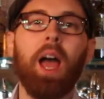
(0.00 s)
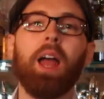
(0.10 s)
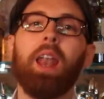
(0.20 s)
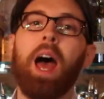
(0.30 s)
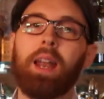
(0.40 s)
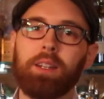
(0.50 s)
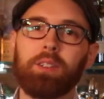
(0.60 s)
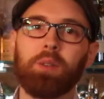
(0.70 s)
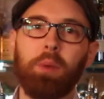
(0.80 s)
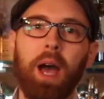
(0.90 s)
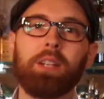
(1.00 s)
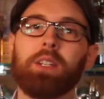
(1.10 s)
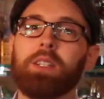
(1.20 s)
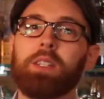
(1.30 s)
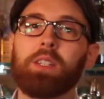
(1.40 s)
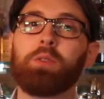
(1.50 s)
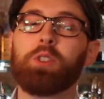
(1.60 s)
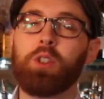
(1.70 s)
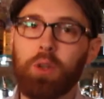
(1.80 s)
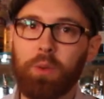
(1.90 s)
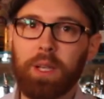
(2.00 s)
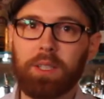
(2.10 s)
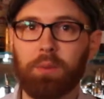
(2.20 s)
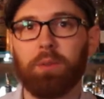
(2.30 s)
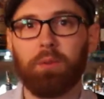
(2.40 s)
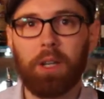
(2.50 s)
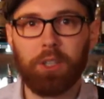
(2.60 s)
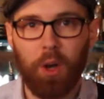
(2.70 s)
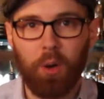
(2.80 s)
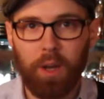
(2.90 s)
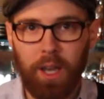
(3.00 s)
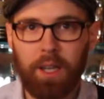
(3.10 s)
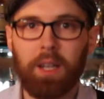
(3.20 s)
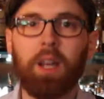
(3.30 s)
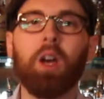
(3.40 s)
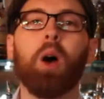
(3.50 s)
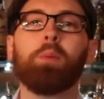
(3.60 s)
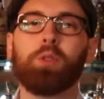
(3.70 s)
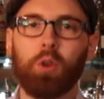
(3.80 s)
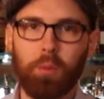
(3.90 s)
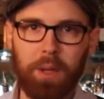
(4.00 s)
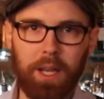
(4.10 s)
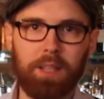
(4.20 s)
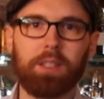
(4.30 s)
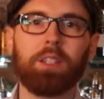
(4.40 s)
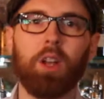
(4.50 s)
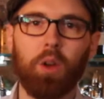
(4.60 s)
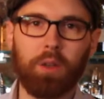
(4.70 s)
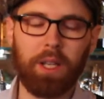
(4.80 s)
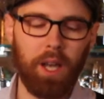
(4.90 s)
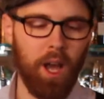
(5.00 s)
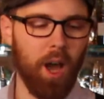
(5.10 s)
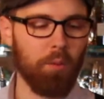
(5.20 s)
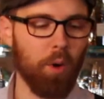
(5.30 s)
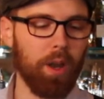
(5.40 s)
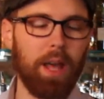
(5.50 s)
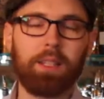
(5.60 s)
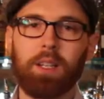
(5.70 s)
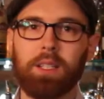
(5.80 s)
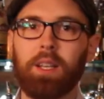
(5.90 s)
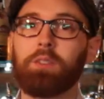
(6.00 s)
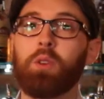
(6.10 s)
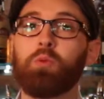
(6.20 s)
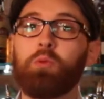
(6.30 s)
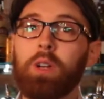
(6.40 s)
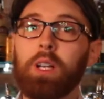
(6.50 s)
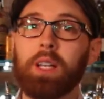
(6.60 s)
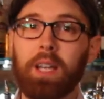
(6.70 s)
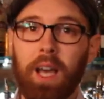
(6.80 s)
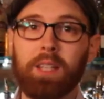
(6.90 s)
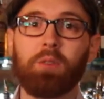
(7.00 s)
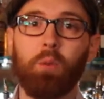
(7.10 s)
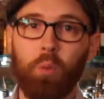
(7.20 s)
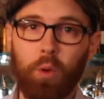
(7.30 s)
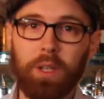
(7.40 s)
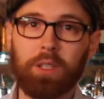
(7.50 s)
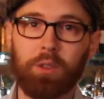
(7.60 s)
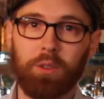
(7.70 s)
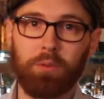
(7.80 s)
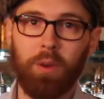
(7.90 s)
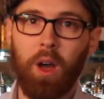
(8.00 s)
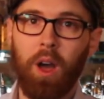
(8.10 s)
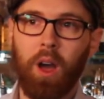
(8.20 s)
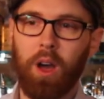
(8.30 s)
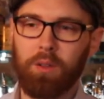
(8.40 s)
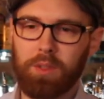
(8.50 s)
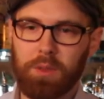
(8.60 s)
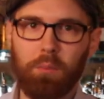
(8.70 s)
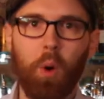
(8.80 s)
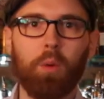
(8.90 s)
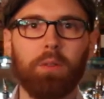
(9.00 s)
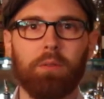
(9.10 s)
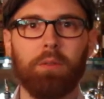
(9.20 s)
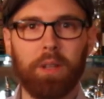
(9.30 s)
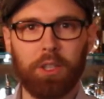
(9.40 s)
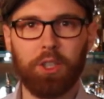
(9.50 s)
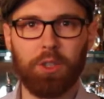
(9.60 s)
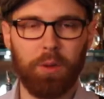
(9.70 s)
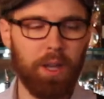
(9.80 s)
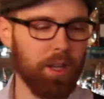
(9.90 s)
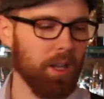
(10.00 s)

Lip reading: and add it to the batch, and it sits for 2 weeks with French oak in it, absorbing in slowly. And what that does, it gives a really nice woody sort of smoke finish to it.